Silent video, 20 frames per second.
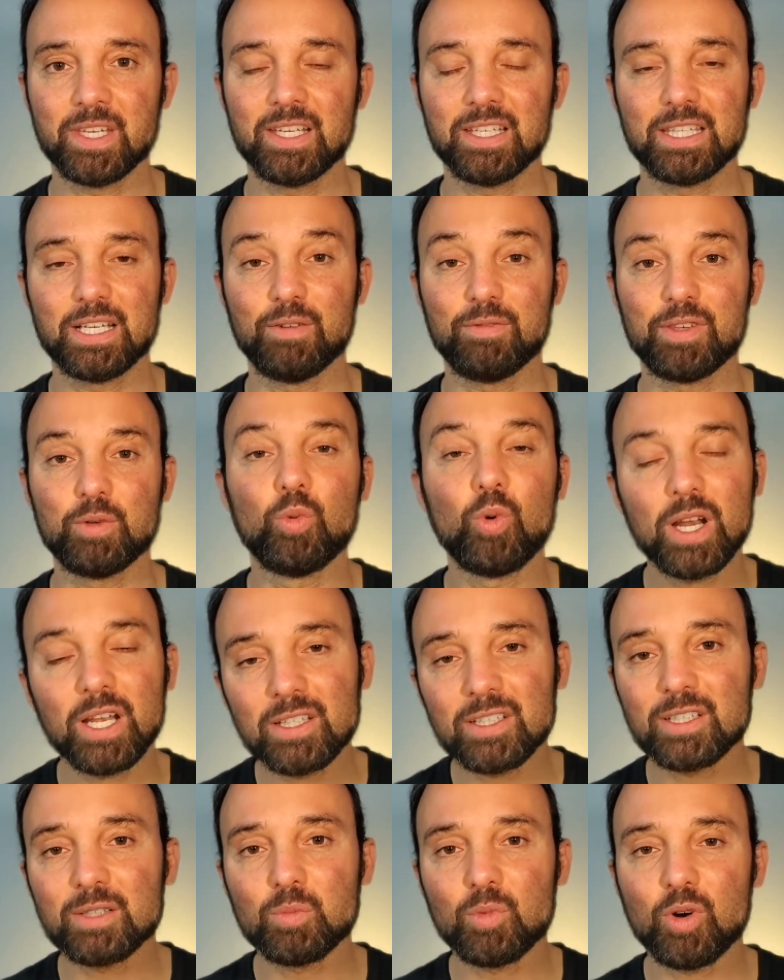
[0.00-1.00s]
Now, if you want to
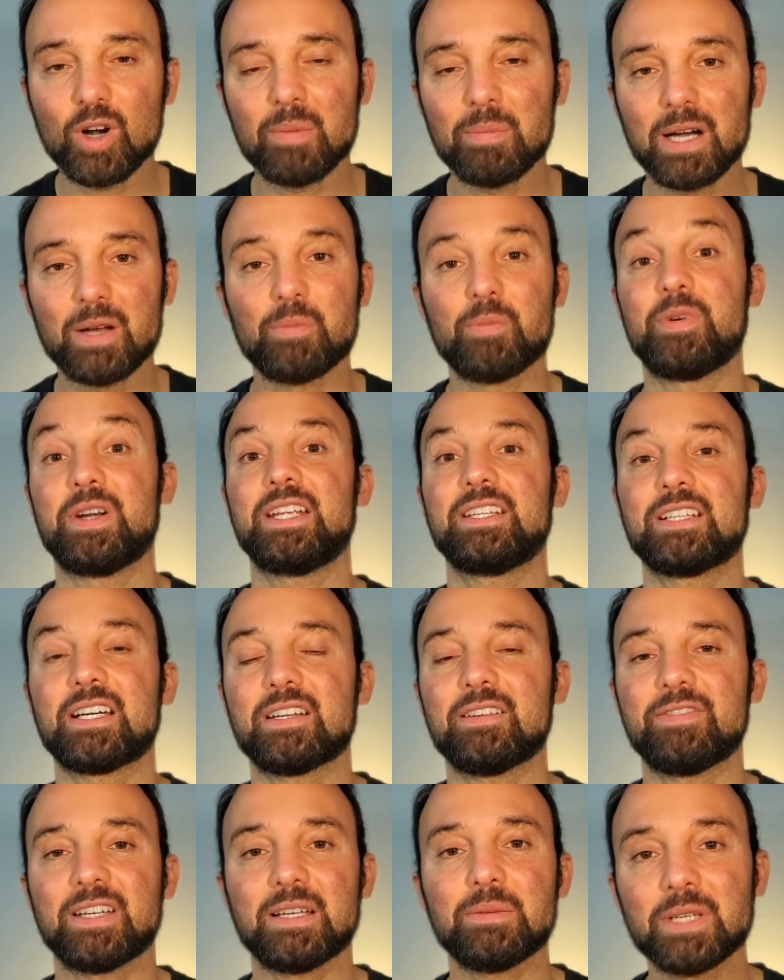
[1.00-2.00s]
learn more about
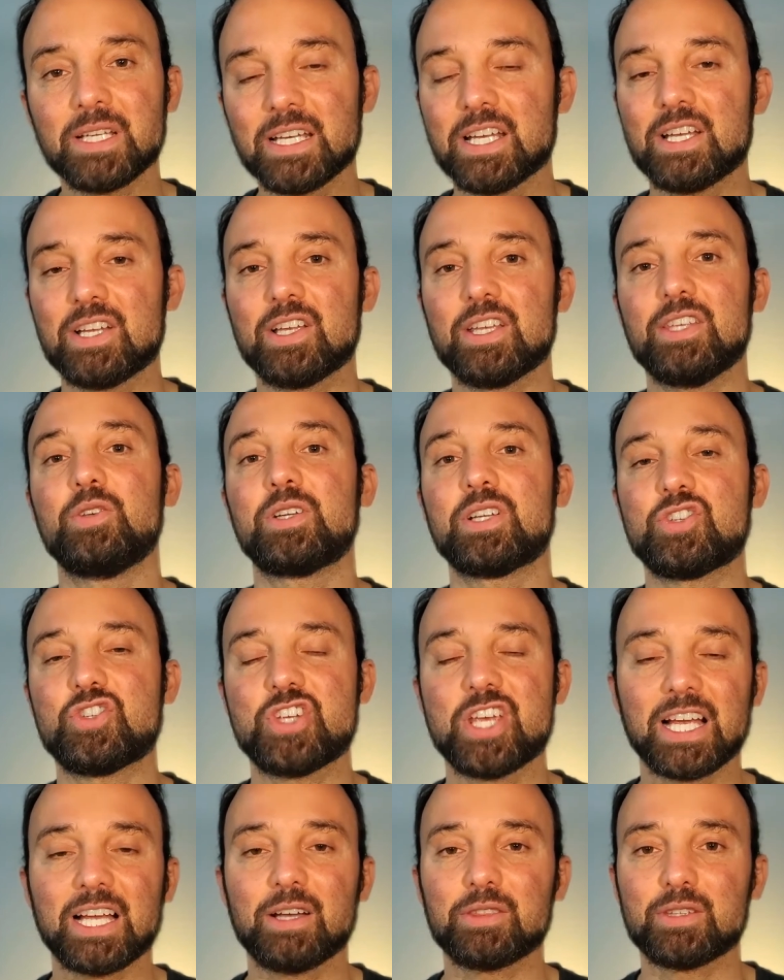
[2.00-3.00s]
Brain.fm, you can
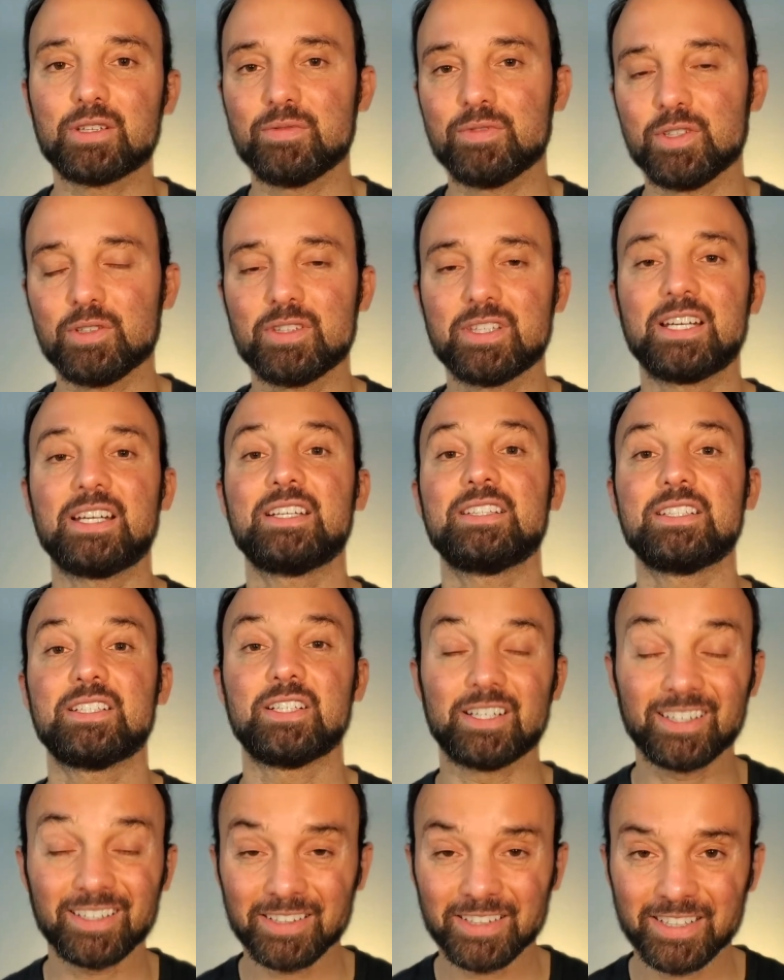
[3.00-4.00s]
check out the review that I did
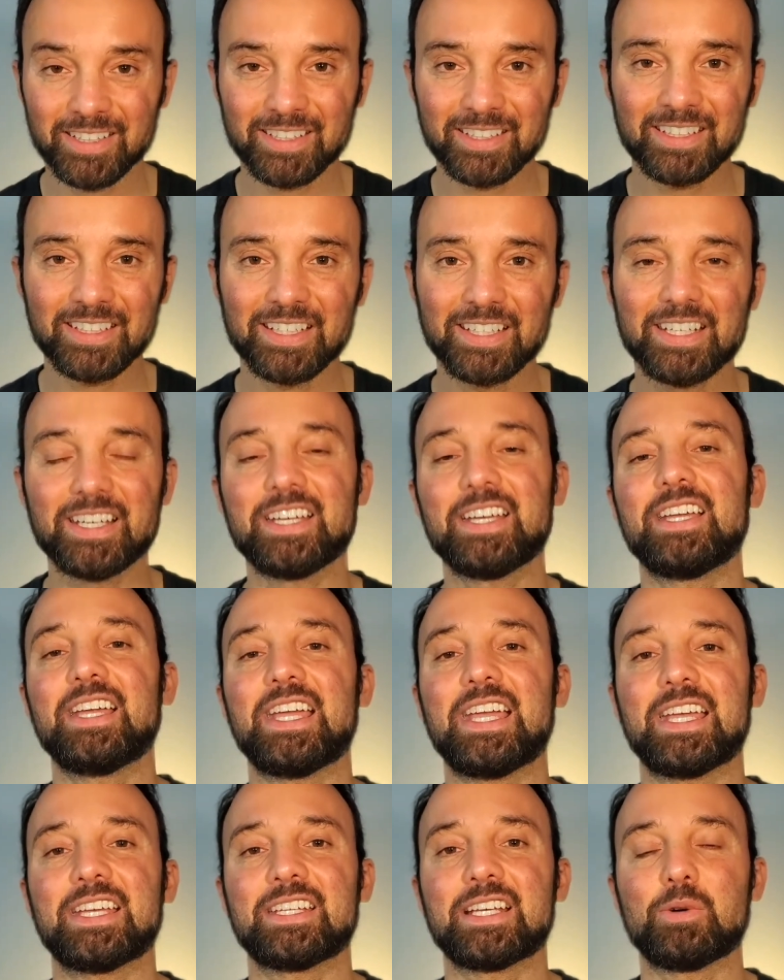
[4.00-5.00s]
earlier,
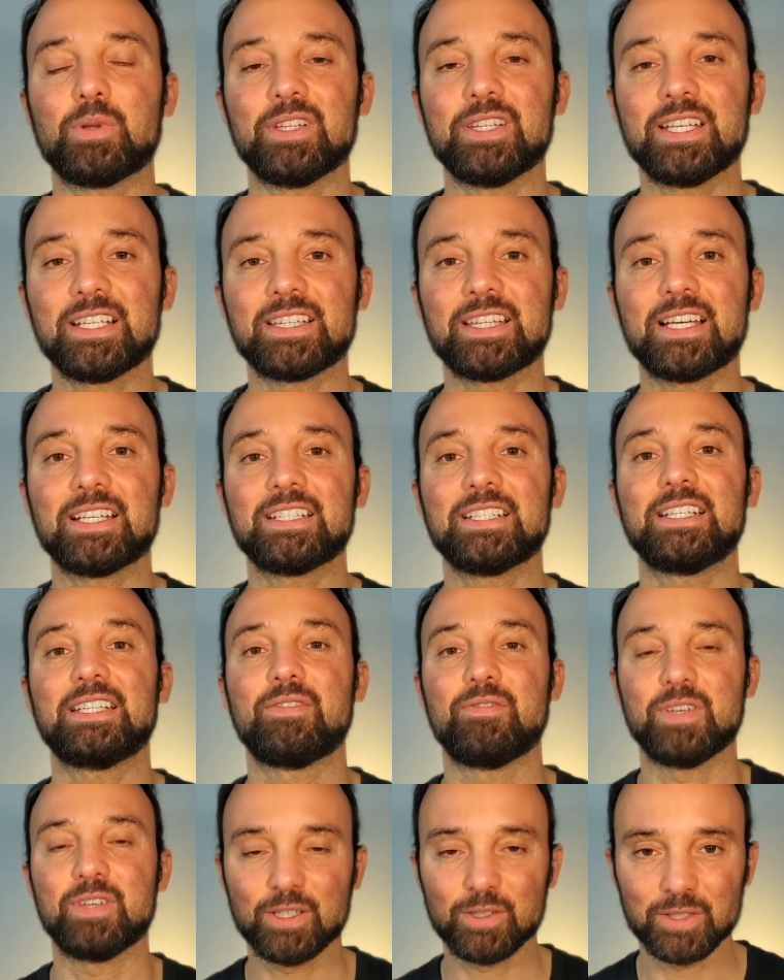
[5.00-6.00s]
and I will link that in the
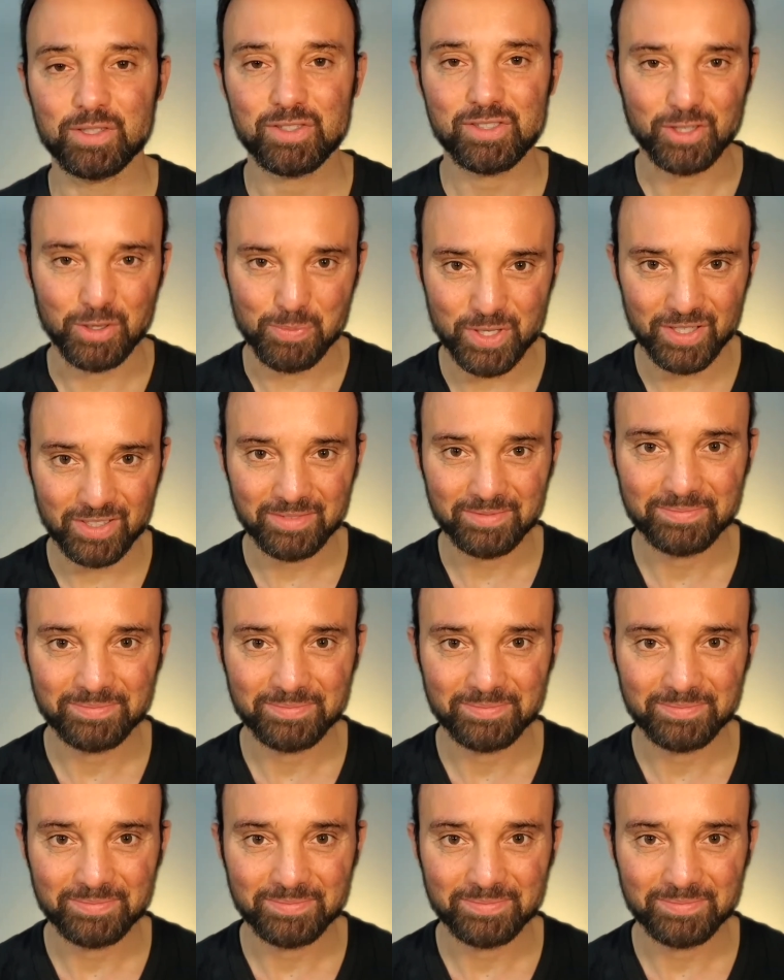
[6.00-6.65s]
video description.